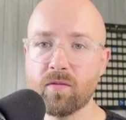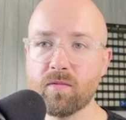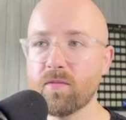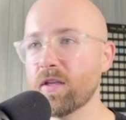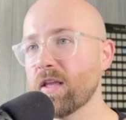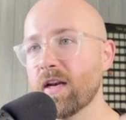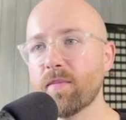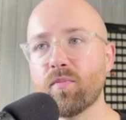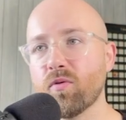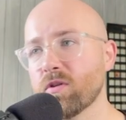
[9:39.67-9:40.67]
we can then
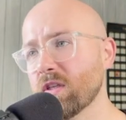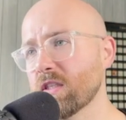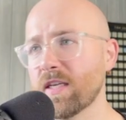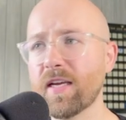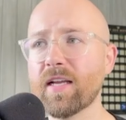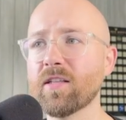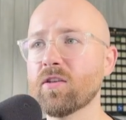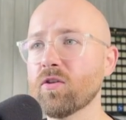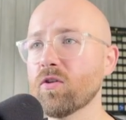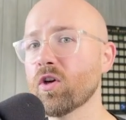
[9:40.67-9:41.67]
import it, say,
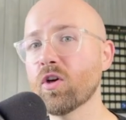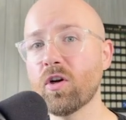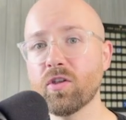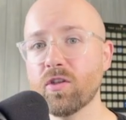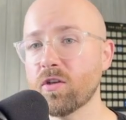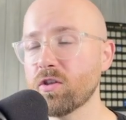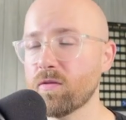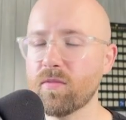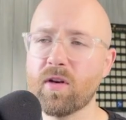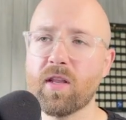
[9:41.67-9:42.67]
into Cursor or
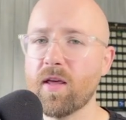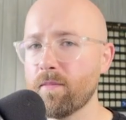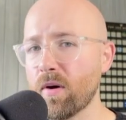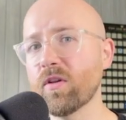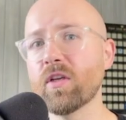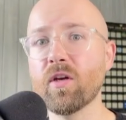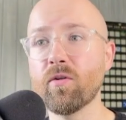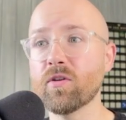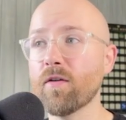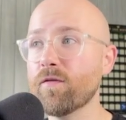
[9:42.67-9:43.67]
something, and then build this
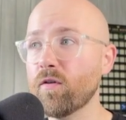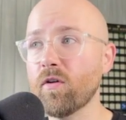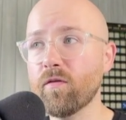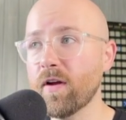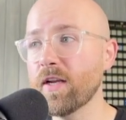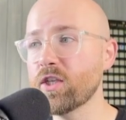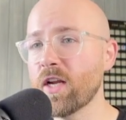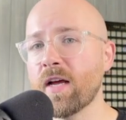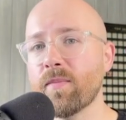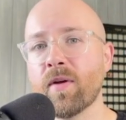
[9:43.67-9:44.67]
out to a fully fledged
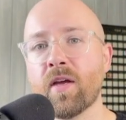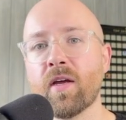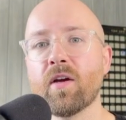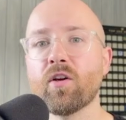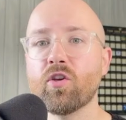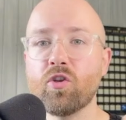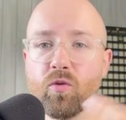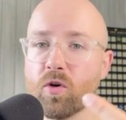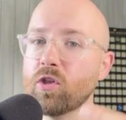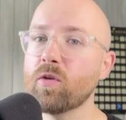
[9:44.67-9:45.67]
app, you
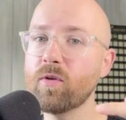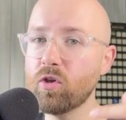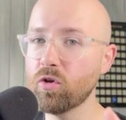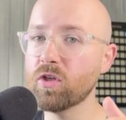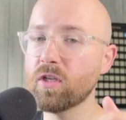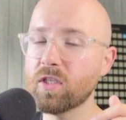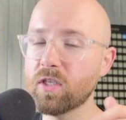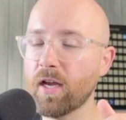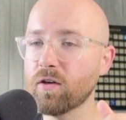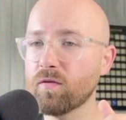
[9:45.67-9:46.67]
want to be using
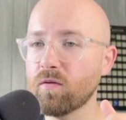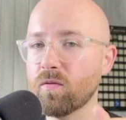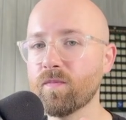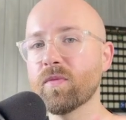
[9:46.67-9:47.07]
Sketchflow.